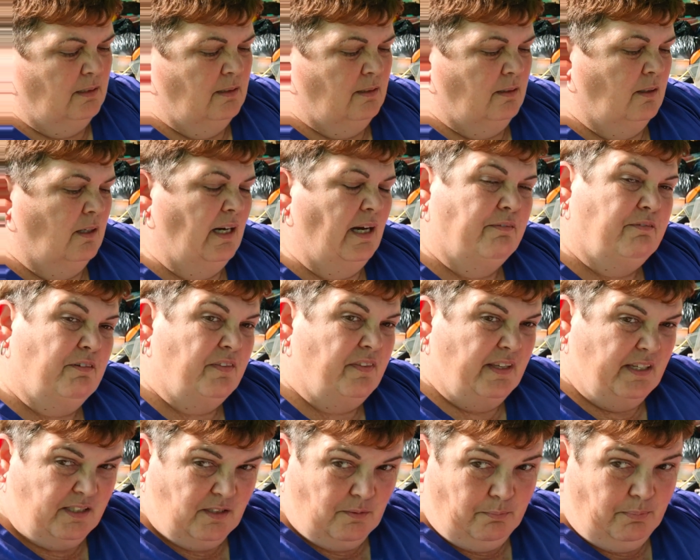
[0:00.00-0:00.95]
like having
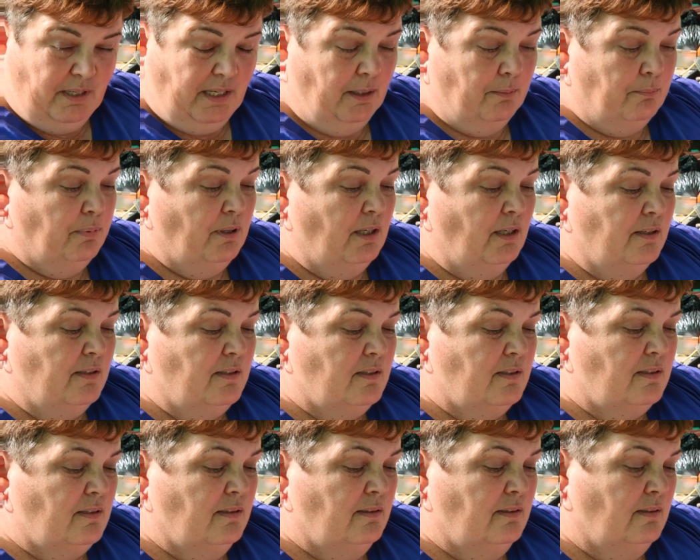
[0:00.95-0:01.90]
this bit,
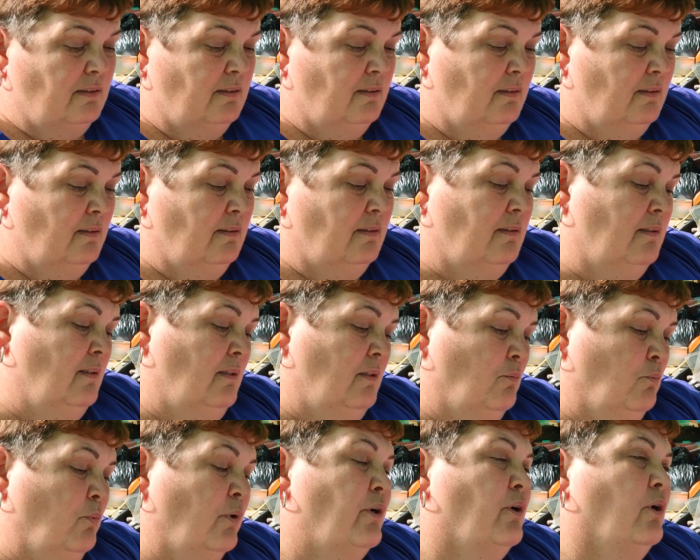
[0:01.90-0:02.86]
plus we've